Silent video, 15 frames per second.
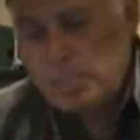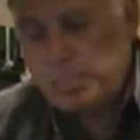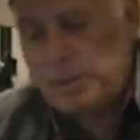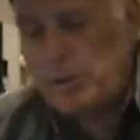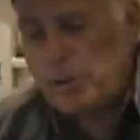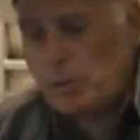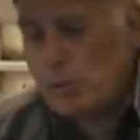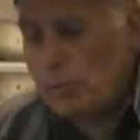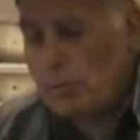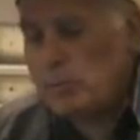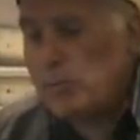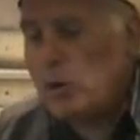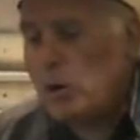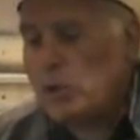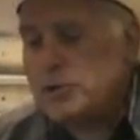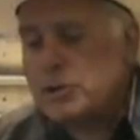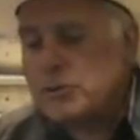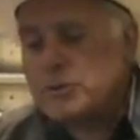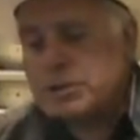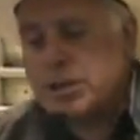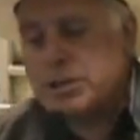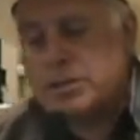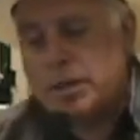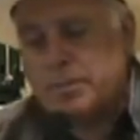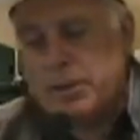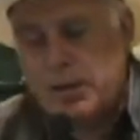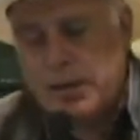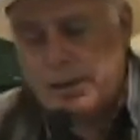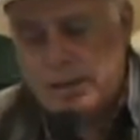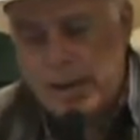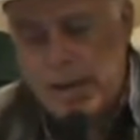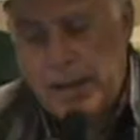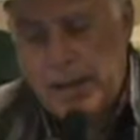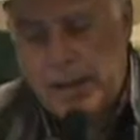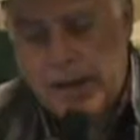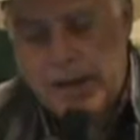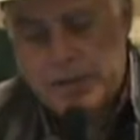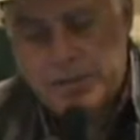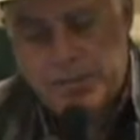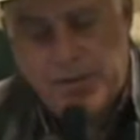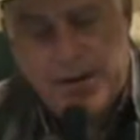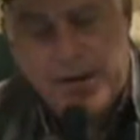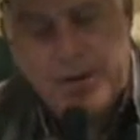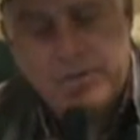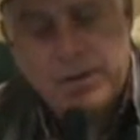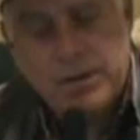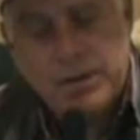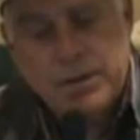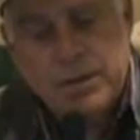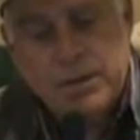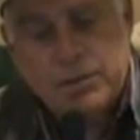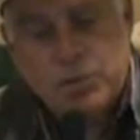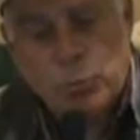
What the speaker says: Peter also said something like that in Acts 5.